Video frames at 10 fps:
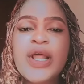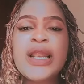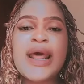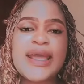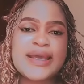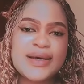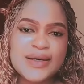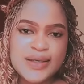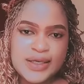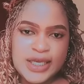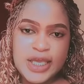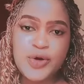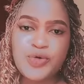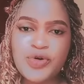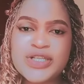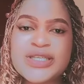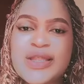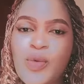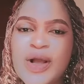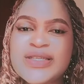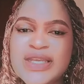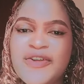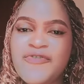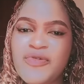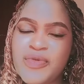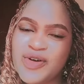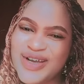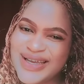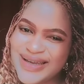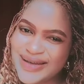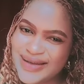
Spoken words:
Like, he wrote the word Skin Free Milk.